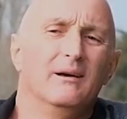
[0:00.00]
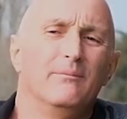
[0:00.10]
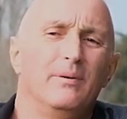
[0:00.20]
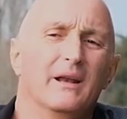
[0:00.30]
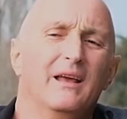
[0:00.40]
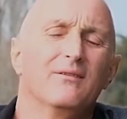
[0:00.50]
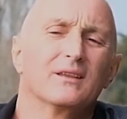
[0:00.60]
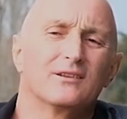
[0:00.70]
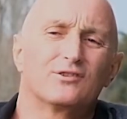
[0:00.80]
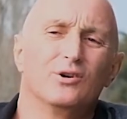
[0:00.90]
But having
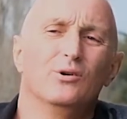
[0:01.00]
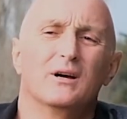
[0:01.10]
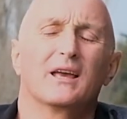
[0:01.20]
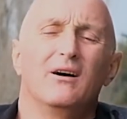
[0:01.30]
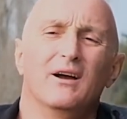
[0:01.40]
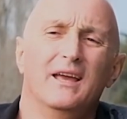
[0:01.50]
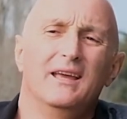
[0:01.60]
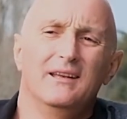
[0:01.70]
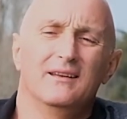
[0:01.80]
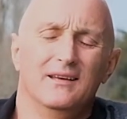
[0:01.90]
the tour go
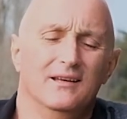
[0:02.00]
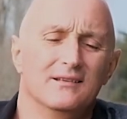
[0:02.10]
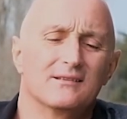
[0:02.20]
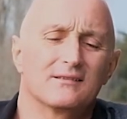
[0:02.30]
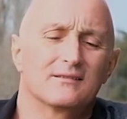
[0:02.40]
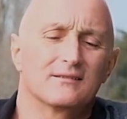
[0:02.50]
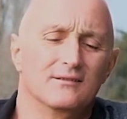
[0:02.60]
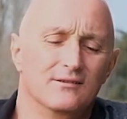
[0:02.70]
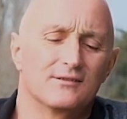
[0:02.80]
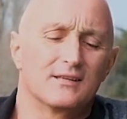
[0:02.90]
ahead in
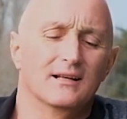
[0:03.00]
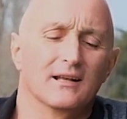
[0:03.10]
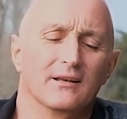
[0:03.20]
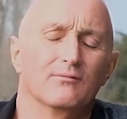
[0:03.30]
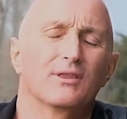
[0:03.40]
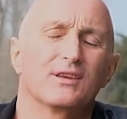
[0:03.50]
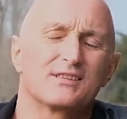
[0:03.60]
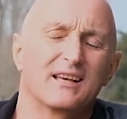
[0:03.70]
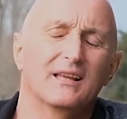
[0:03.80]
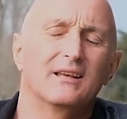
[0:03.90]
New Zealand with the
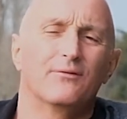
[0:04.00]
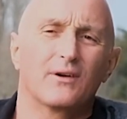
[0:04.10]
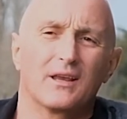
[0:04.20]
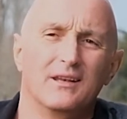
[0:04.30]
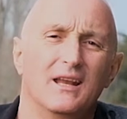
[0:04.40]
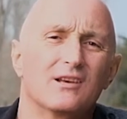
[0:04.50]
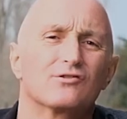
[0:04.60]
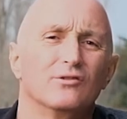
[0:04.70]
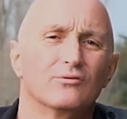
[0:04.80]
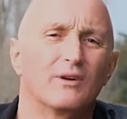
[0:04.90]
South African
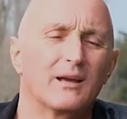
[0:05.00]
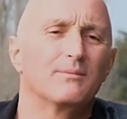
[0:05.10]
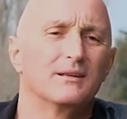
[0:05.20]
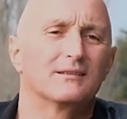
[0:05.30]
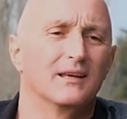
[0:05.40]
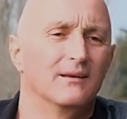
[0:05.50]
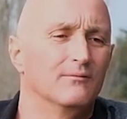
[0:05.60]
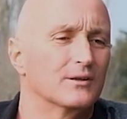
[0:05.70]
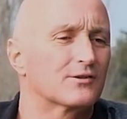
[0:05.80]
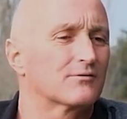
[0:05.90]
national rugby
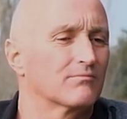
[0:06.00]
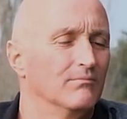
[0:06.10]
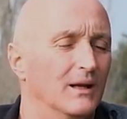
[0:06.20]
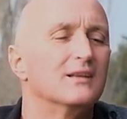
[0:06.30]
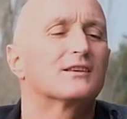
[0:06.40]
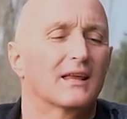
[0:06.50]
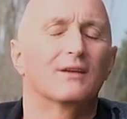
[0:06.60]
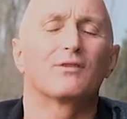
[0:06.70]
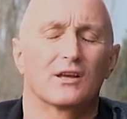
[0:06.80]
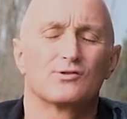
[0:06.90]
team, which many South
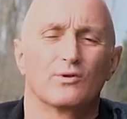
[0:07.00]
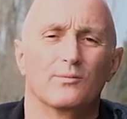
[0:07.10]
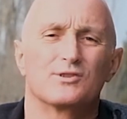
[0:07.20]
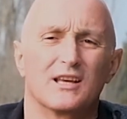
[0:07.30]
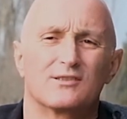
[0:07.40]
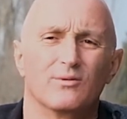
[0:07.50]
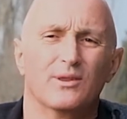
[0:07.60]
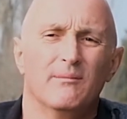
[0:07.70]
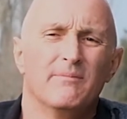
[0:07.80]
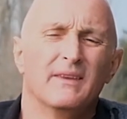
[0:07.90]
Africans were obsessed
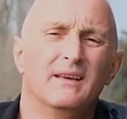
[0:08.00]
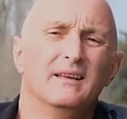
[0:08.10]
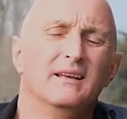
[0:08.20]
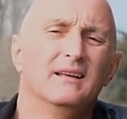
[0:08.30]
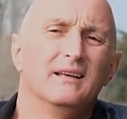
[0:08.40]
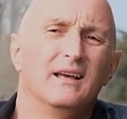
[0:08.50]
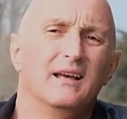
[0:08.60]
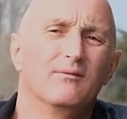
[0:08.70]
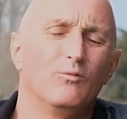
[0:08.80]
with, and